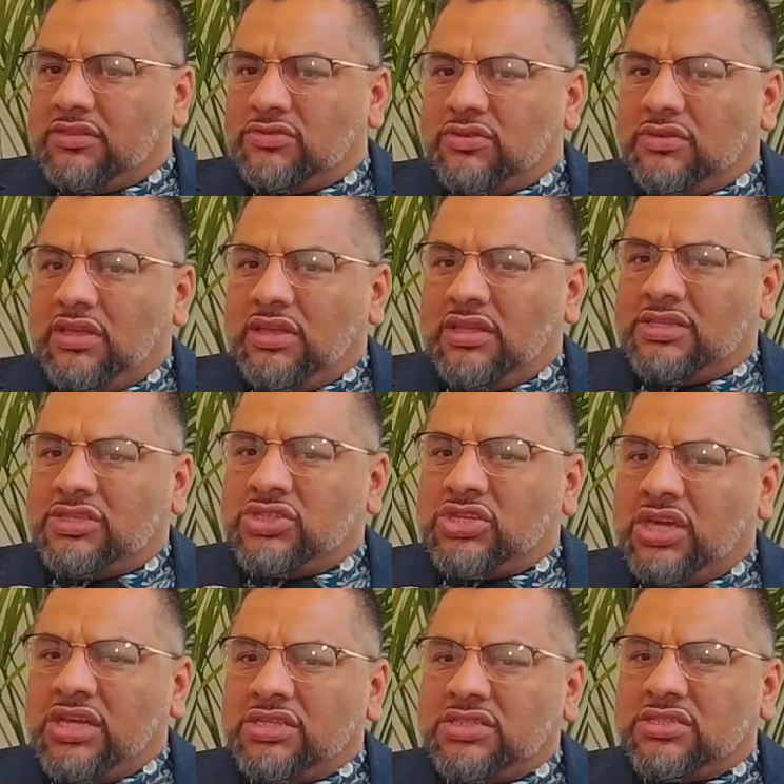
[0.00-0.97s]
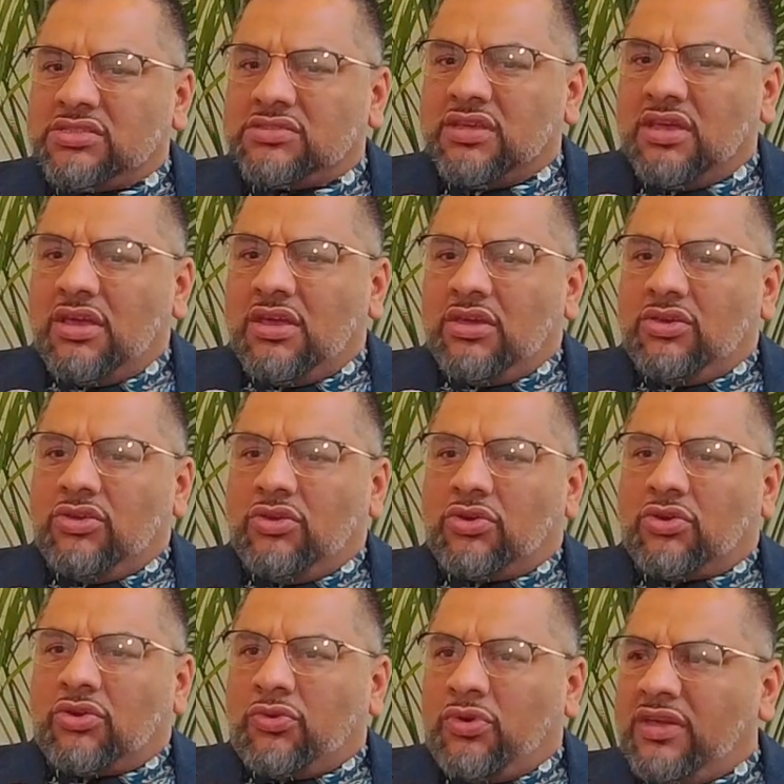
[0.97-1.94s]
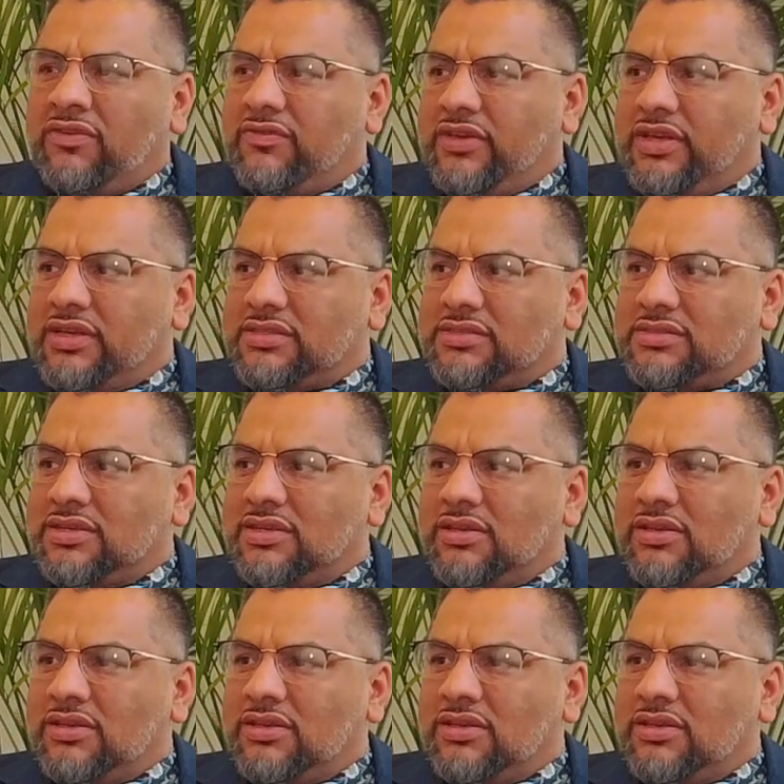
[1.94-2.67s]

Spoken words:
So it changes your cravings.